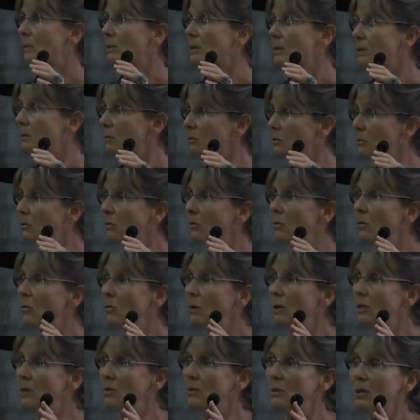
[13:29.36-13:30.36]
do you always
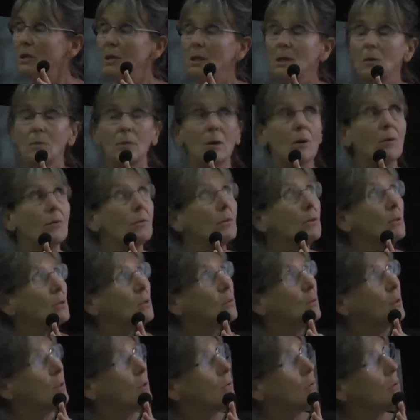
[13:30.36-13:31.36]
think about this when
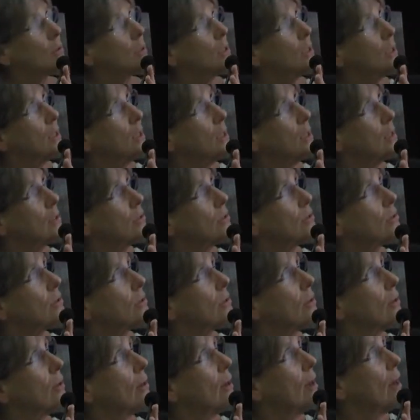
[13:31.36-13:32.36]
you teach?
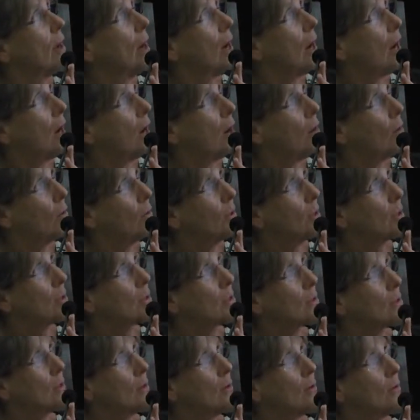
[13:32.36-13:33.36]
How it's
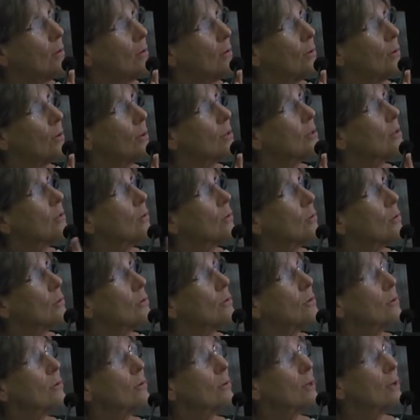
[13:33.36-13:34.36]
learned. Also
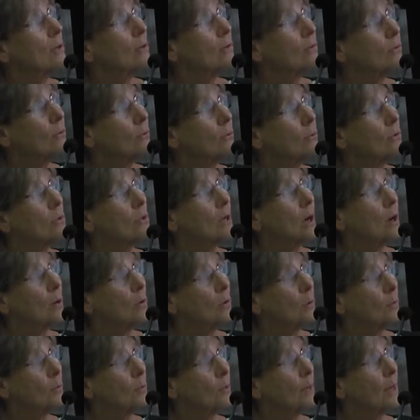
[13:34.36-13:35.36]
then, of course, how you
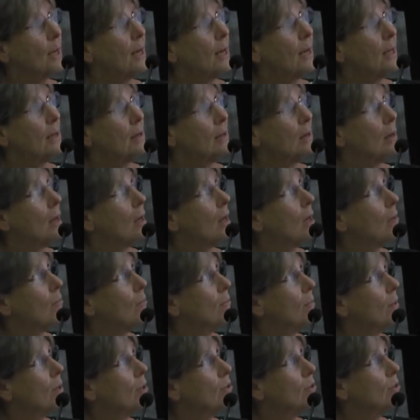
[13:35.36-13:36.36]
plan,
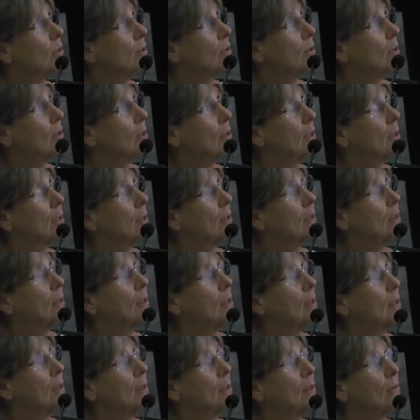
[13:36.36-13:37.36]
measure,
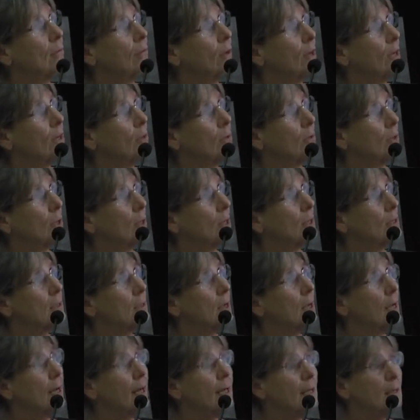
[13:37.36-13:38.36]
evaluate.
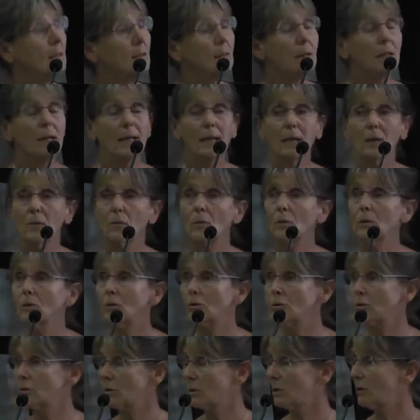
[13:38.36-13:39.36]
And language
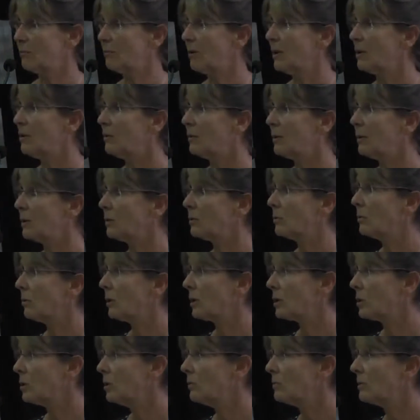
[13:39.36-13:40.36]

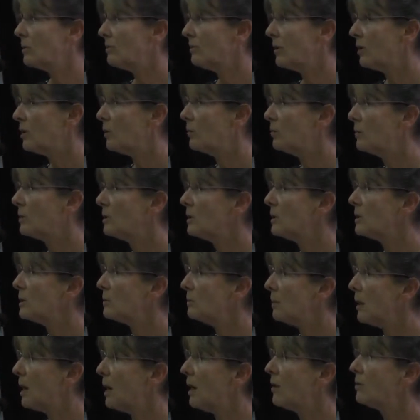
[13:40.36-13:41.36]
curriculum development is
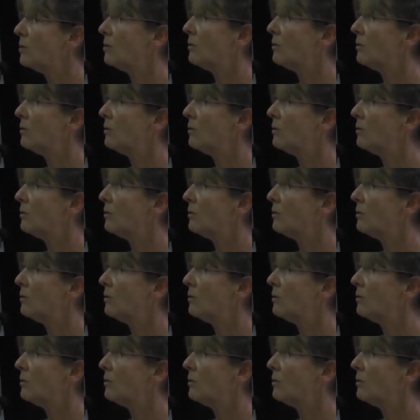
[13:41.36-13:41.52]
part of the